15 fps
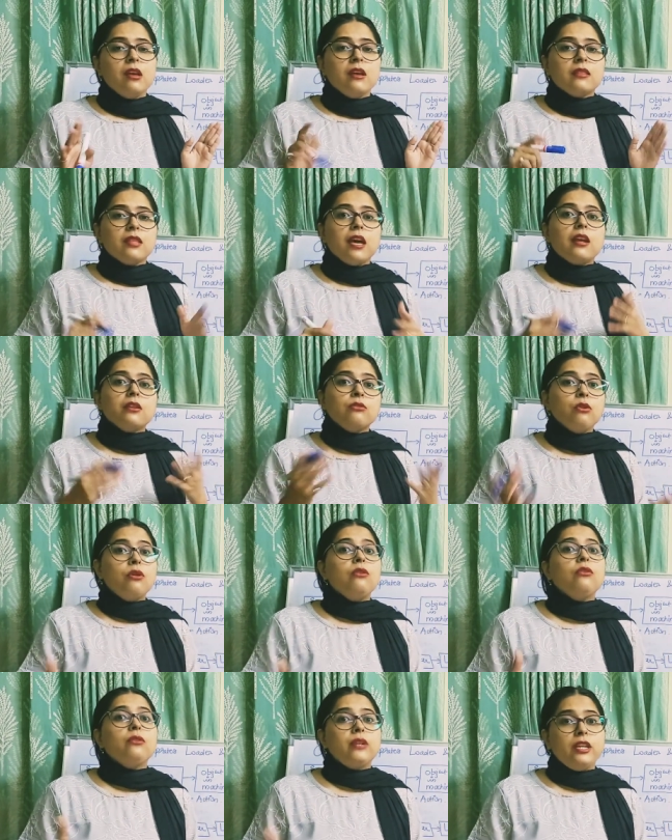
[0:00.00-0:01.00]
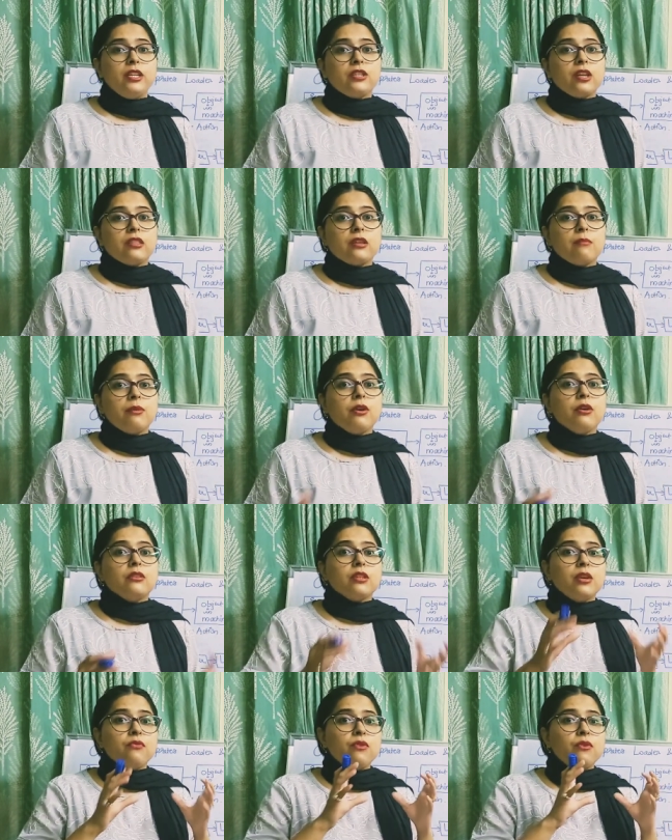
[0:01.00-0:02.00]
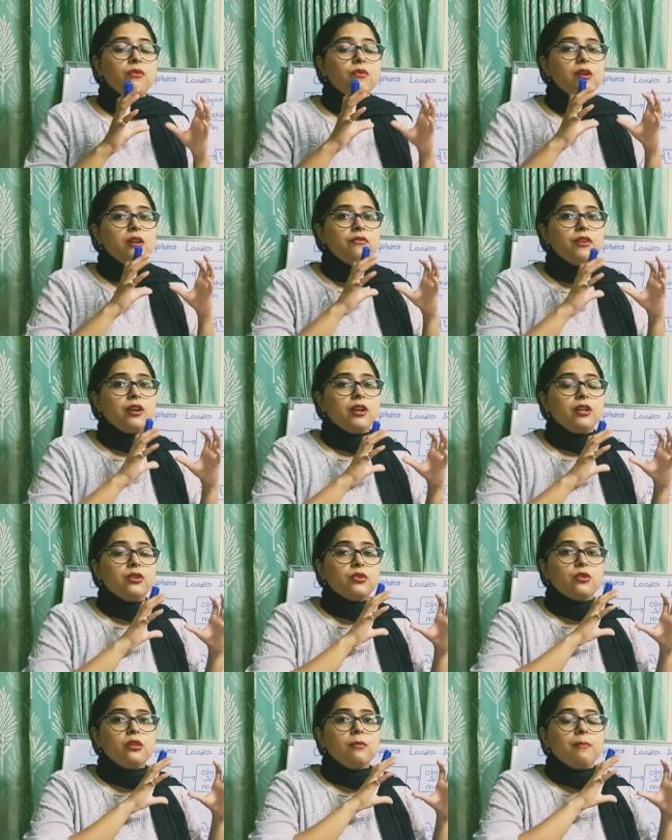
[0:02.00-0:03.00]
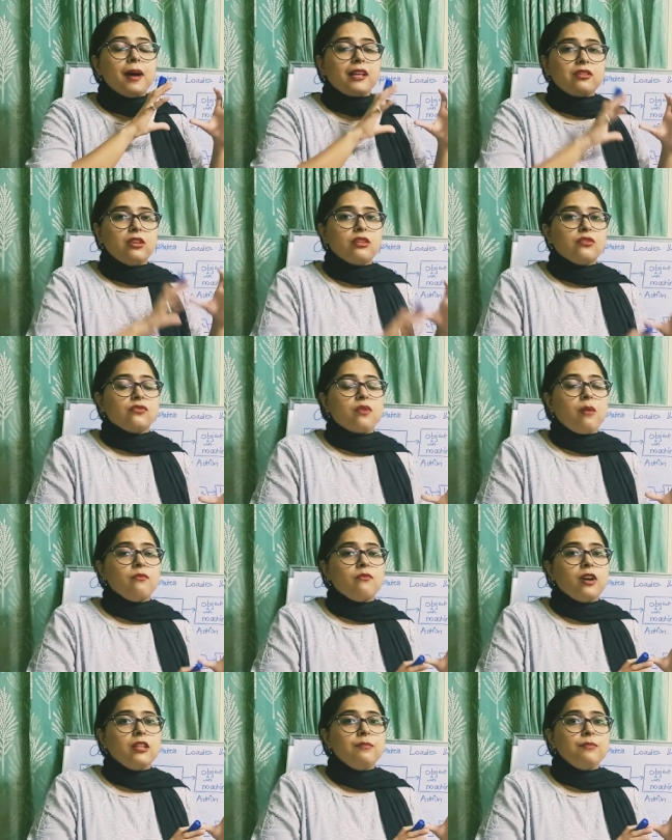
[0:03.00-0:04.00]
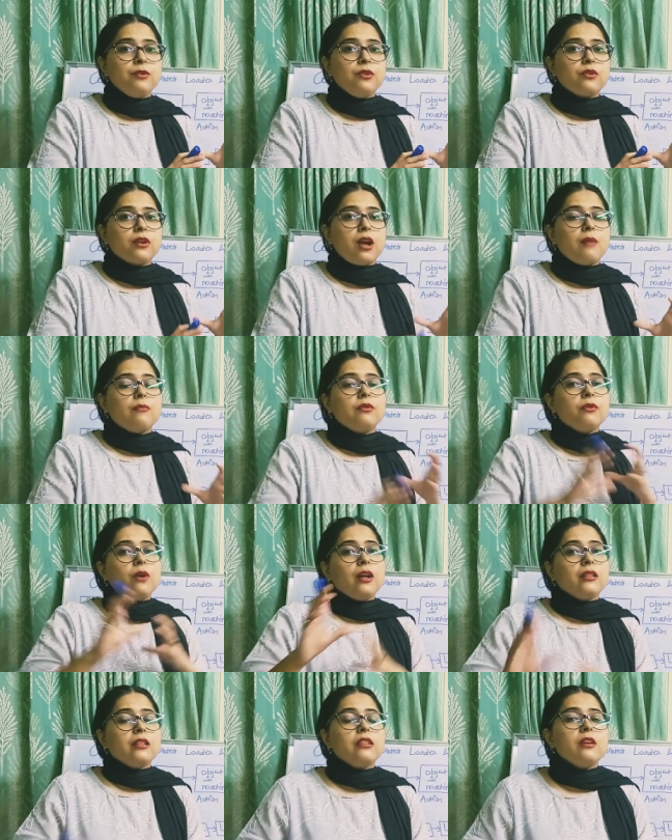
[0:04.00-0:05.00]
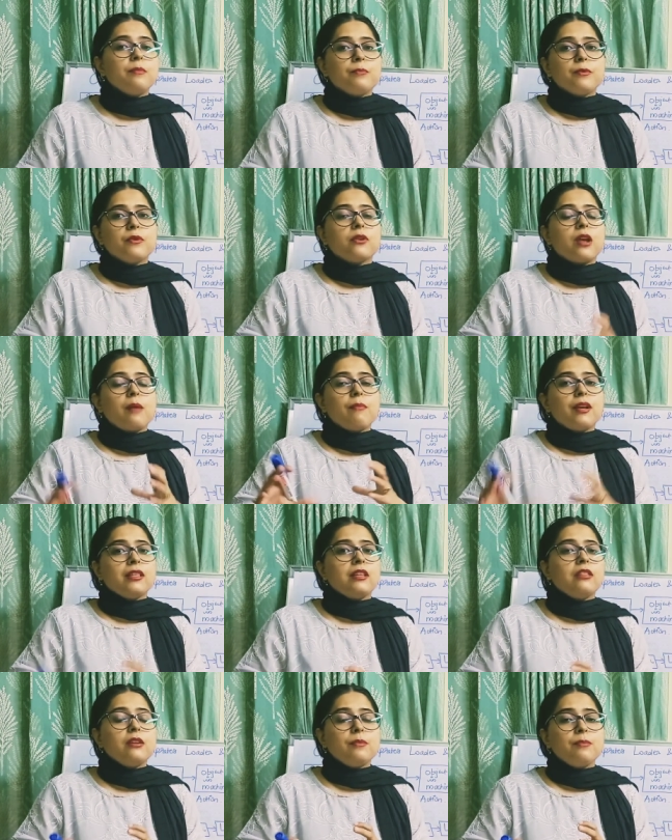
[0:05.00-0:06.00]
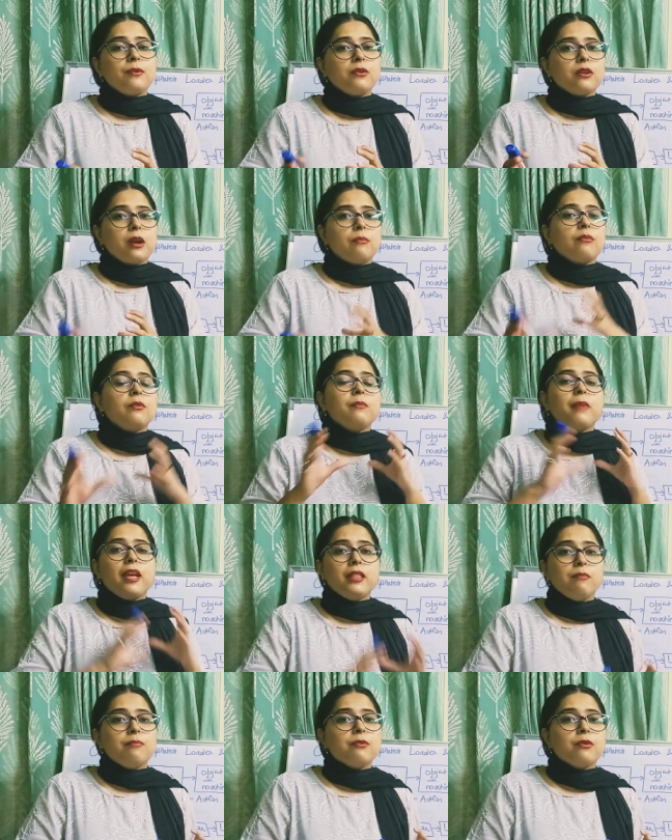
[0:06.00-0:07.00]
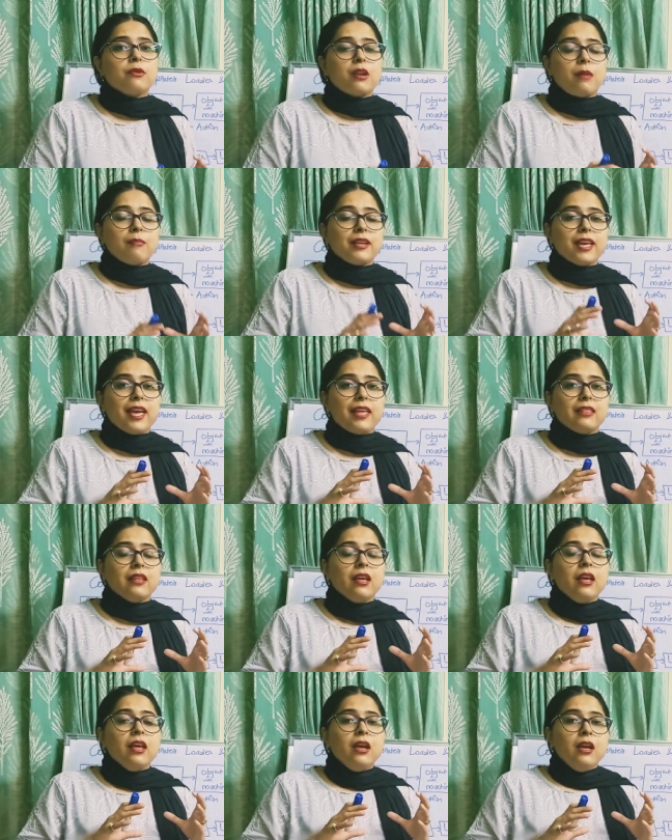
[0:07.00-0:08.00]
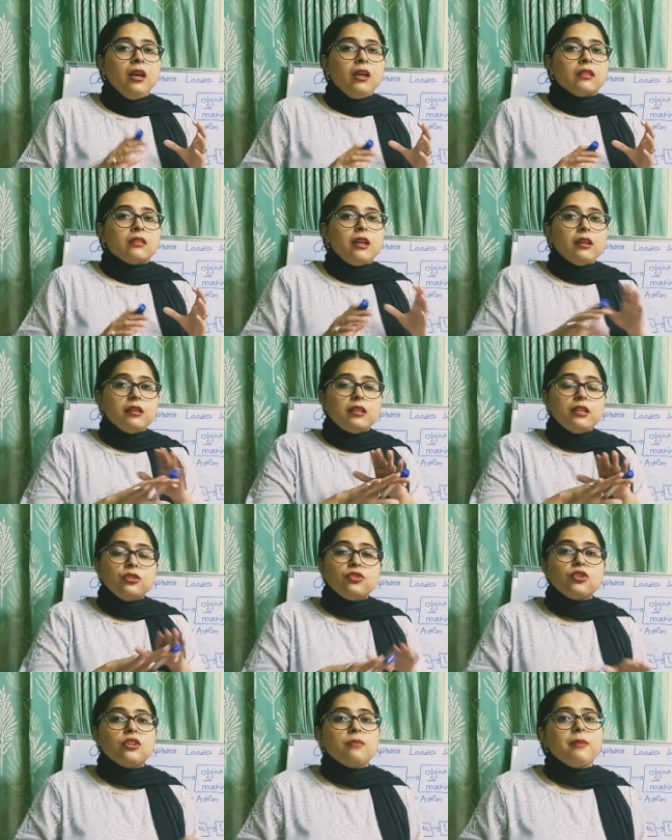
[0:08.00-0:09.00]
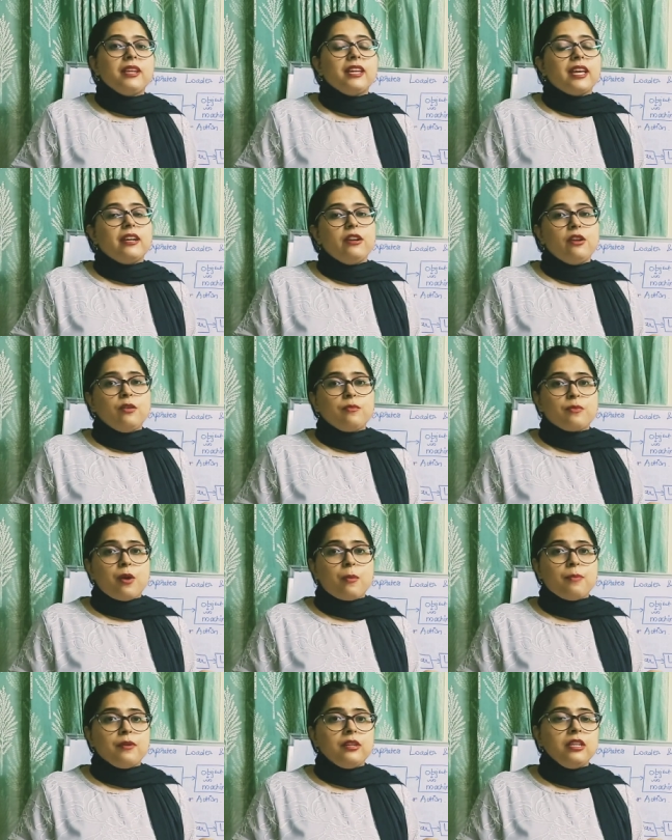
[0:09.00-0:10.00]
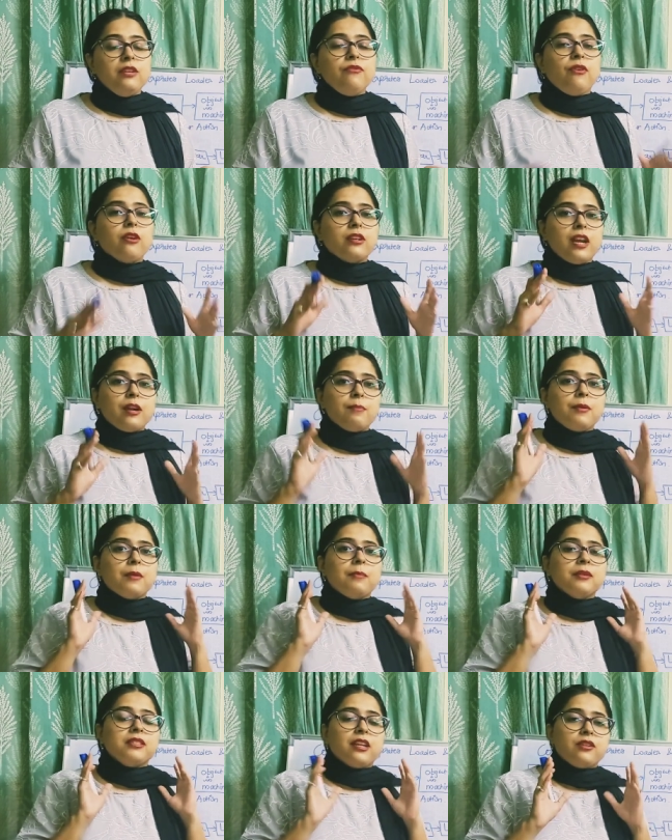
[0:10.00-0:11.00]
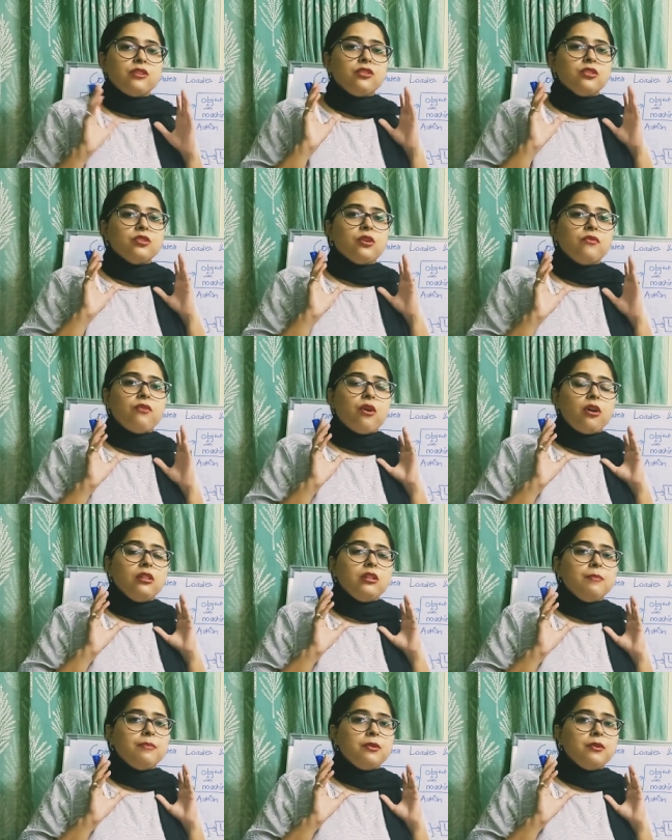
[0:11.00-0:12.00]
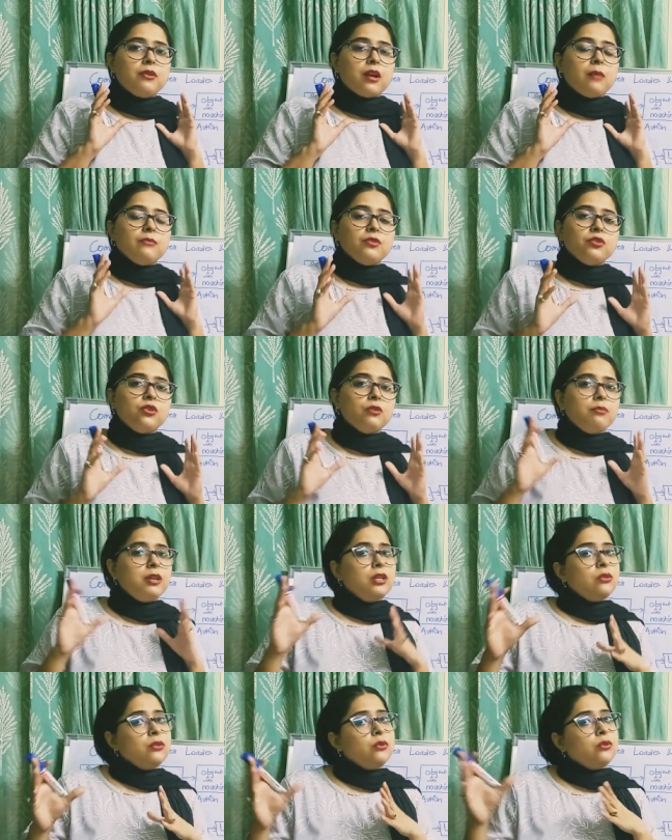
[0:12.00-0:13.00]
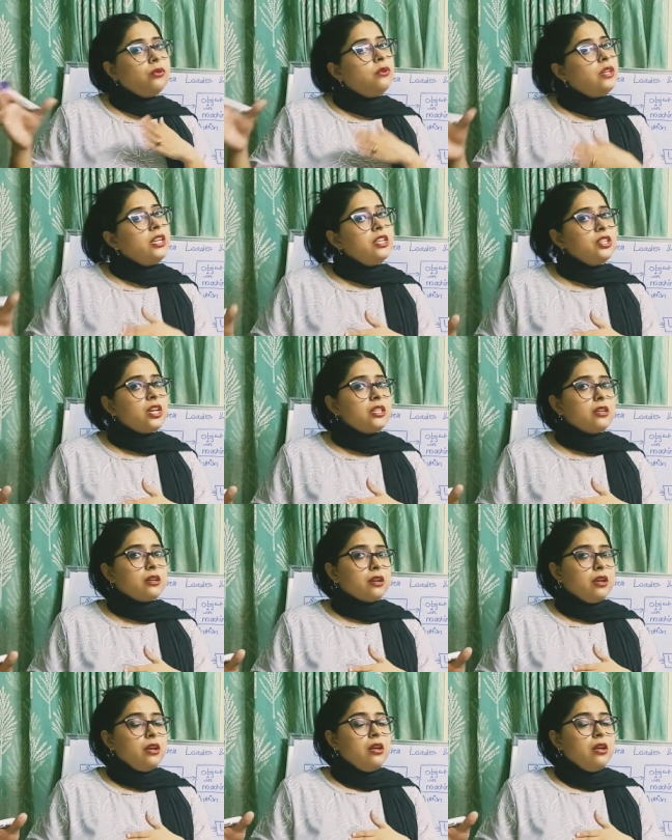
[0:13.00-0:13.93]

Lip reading: they are known to each other, because if a control passes from one program to another program to main program again, then this should be carried out properly. For that purpose, addresses of all the programs should be known to each other.